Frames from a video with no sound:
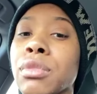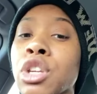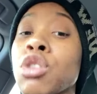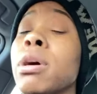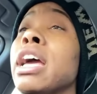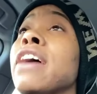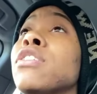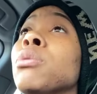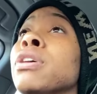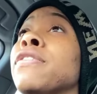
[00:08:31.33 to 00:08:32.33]
You ain't have
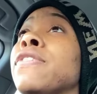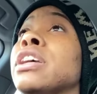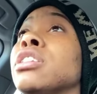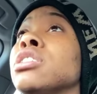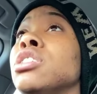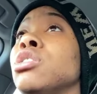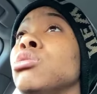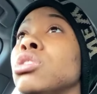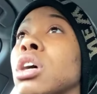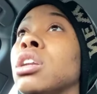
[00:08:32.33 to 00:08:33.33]
no real faith until you
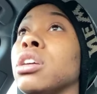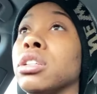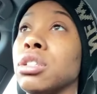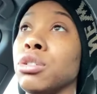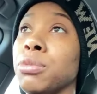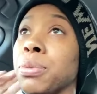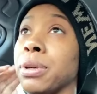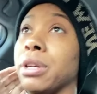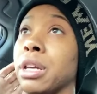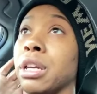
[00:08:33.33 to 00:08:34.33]
start looking stupid.
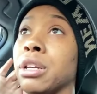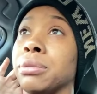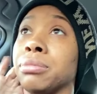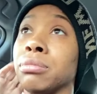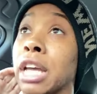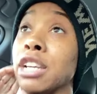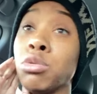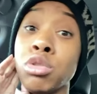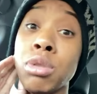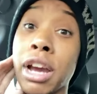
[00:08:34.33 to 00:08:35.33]
That's
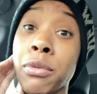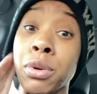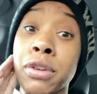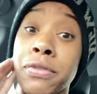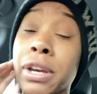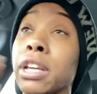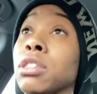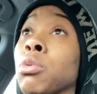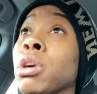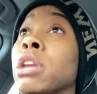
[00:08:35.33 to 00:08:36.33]
when you have real faith.
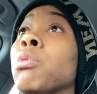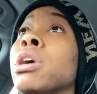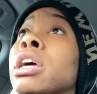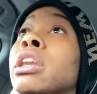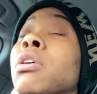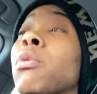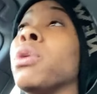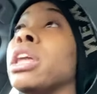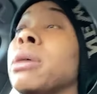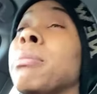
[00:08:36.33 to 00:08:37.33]

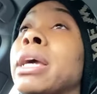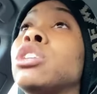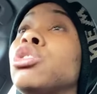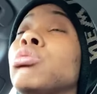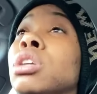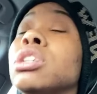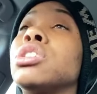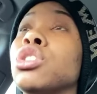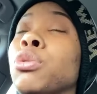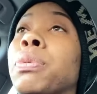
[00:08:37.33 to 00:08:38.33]
When it makes you look
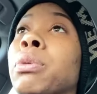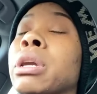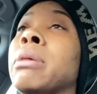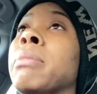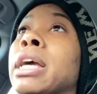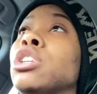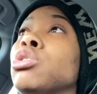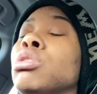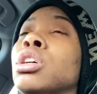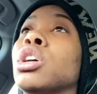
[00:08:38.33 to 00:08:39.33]
stupid, when it makes
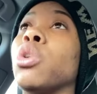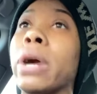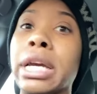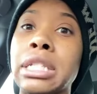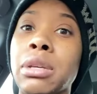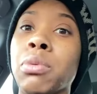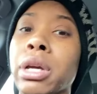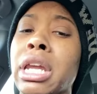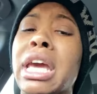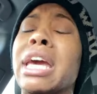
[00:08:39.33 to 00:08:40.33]
you look crazy,
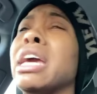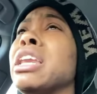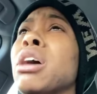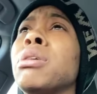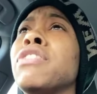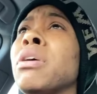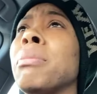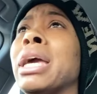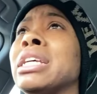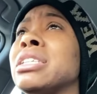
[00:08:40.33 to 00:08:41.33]
when it don't even
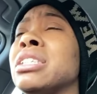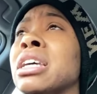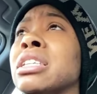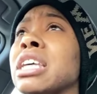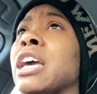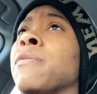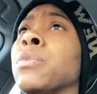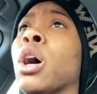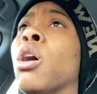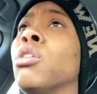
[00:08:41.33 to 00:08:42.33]
make sense, and
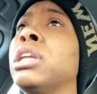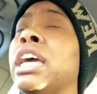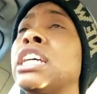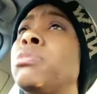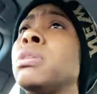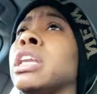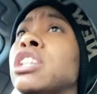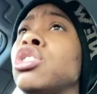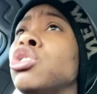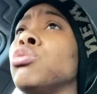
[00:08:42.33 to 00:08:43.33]
the only
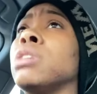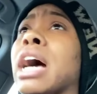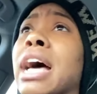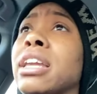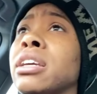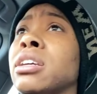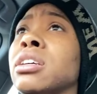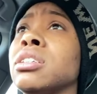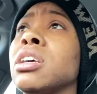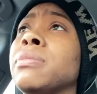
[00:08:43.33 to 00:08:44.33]
explanation you got
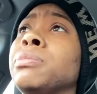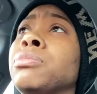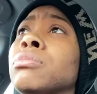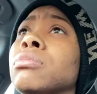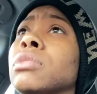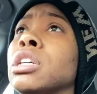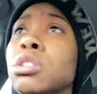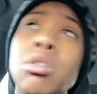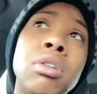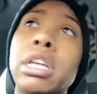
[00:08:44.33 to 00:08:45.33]
is it's
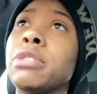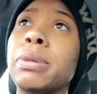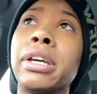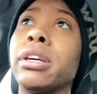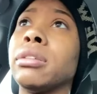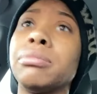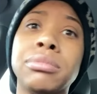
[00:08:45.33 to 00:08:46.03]
going as planned.